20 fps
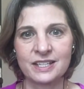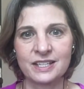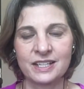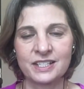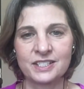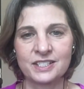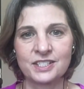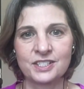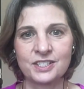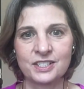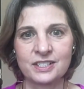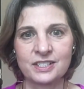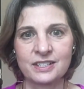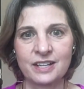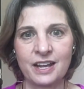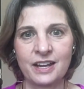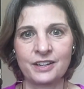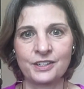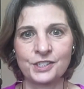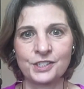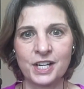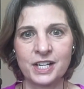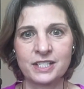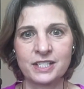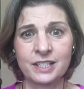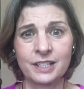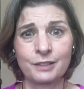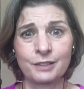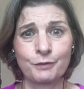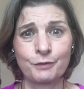And it's just
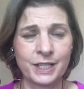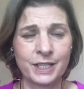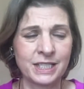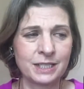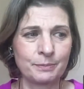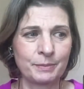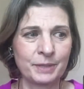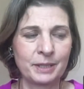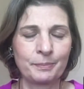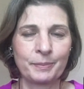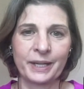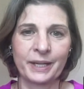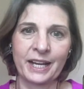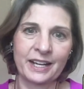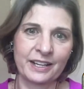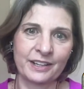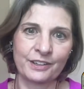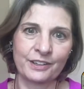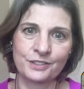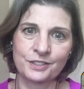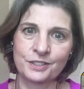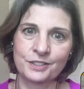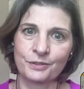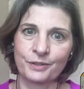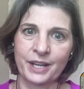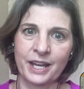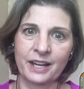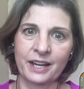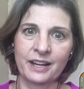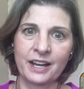energizing and fun to me. But I can also
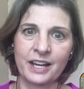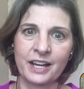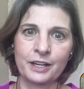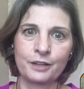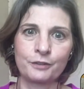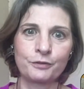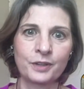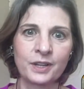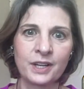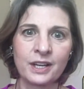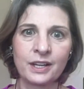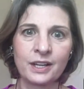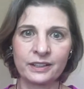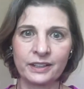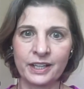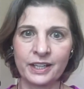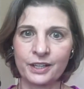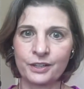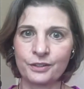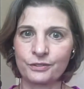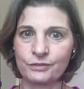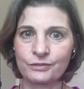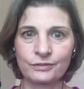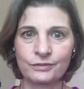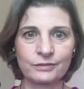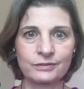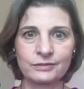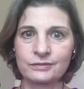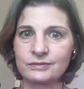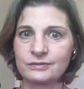get kind of like
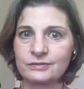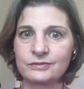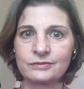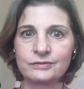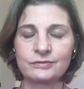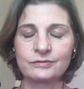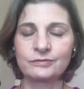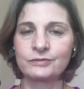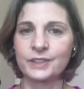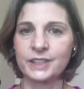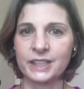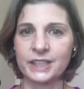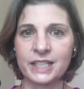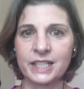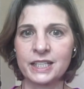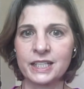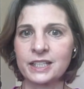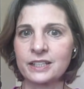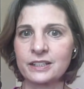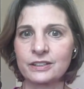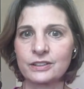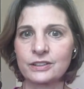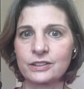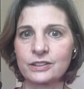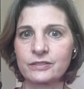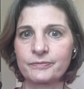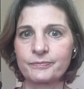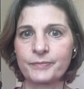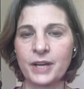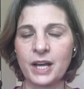really
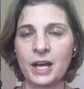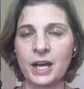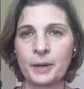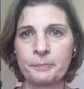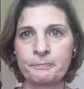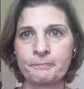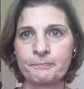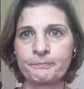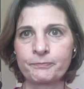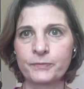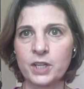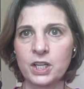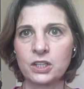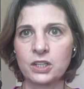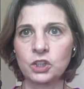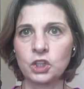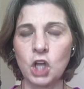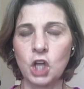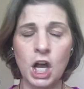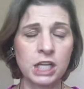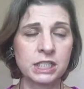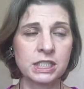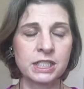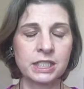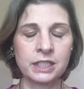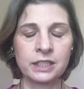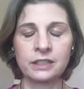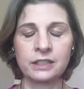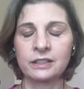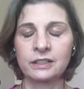lost
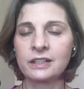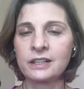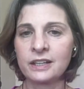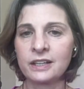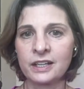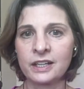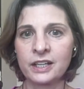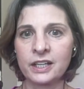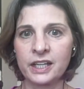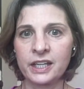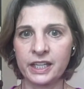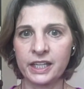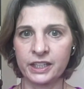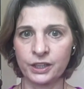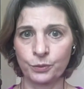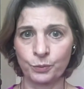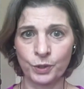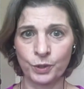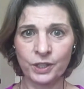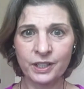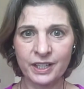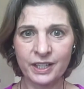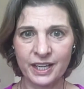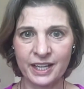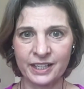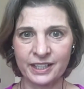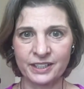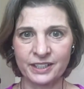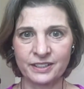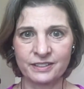in the work
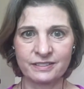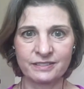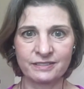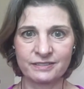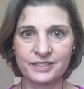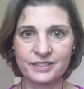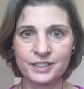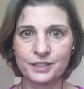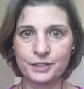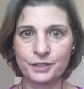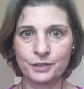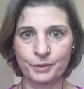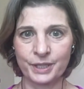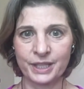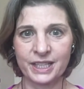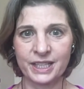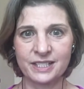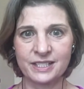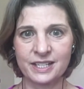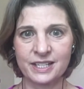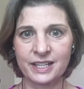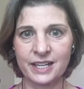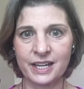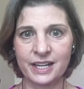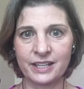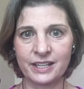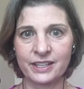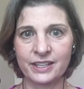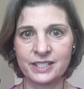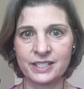and in doing things and
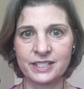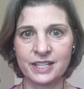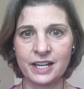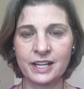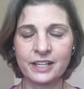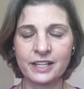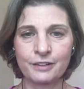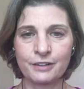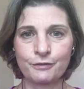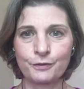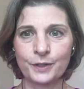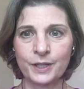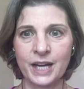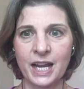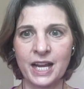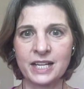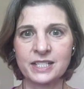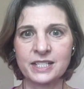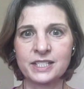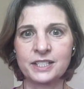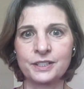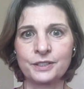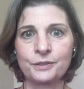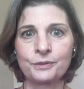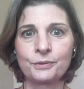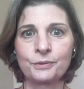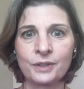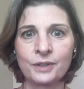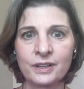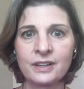getting things done, and forget
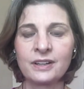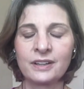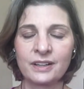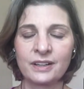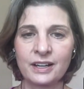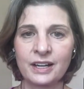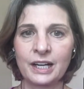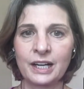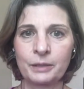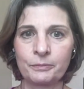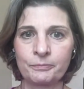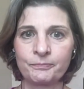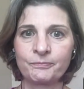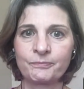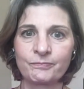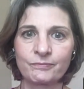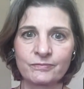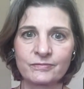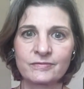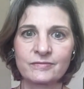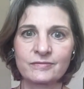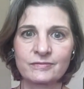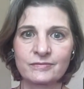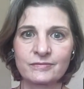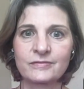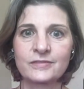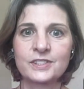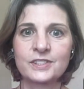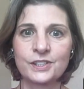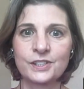to um,
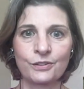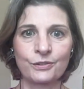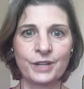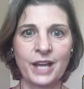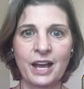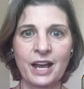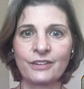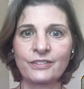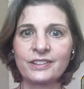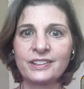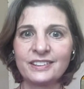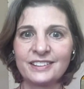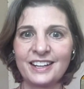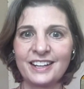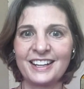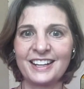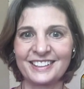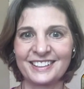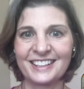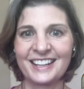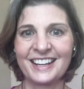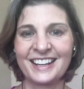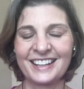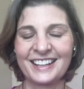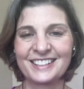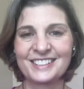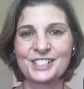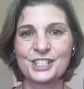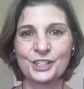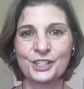slow down and
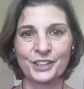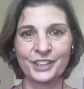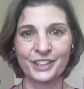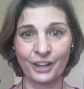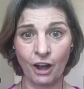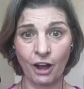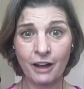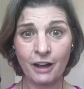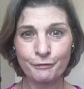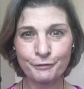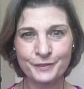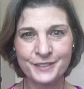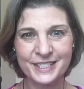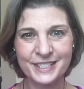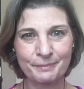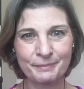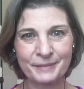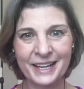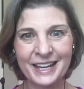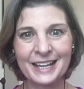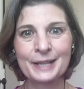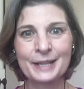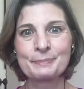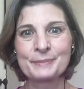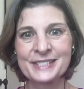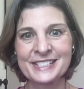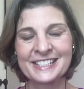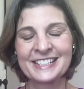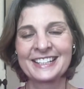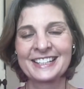turn it off
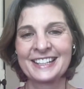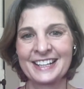sometimes.